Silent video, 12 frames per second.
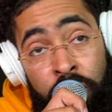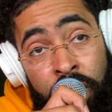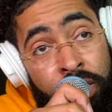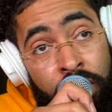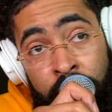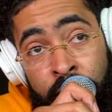
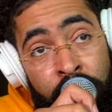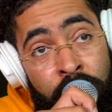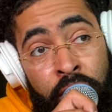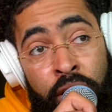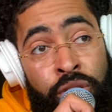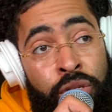get to the
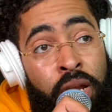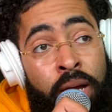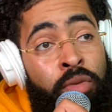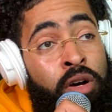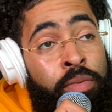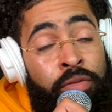destination,
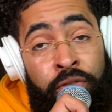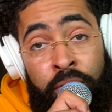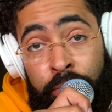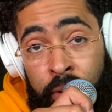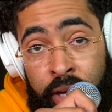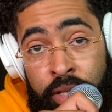I'm hoping for the
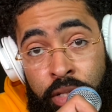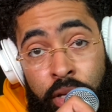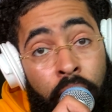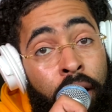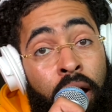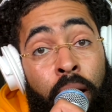best.
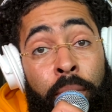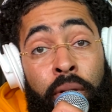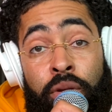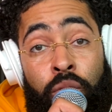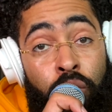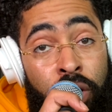I hop
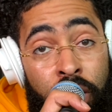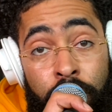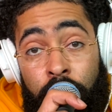out the whip.